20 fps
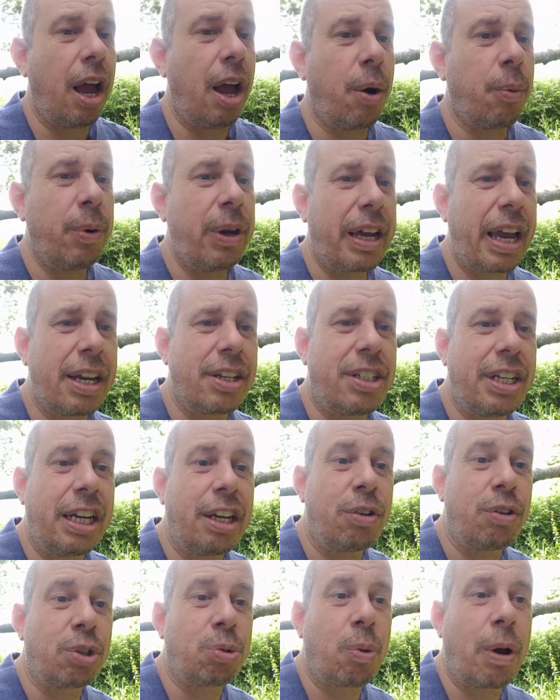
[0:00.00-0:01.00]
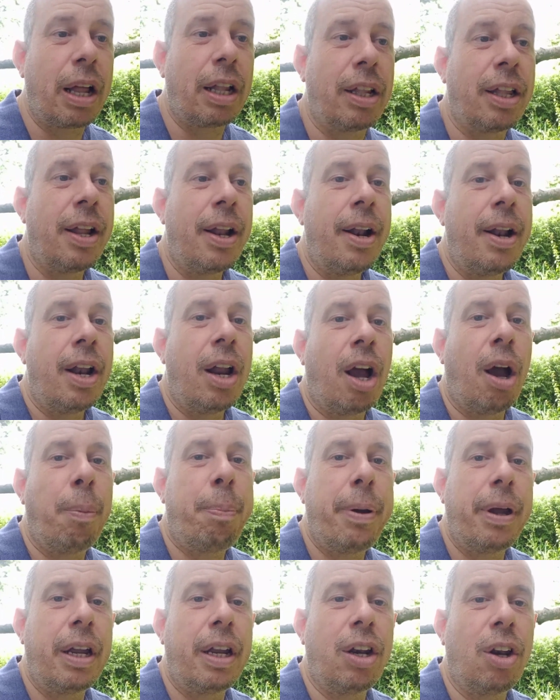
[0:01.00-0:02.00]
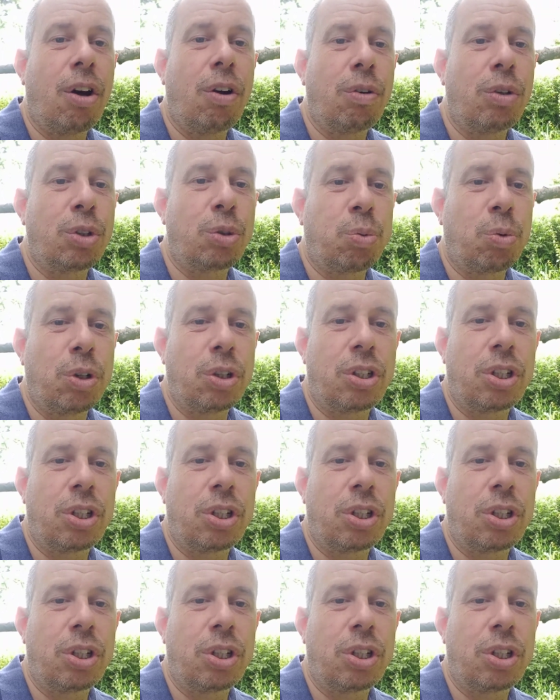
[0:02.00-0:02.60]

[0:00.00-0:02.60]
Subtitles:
We get deer as well up here in Laurels Wood.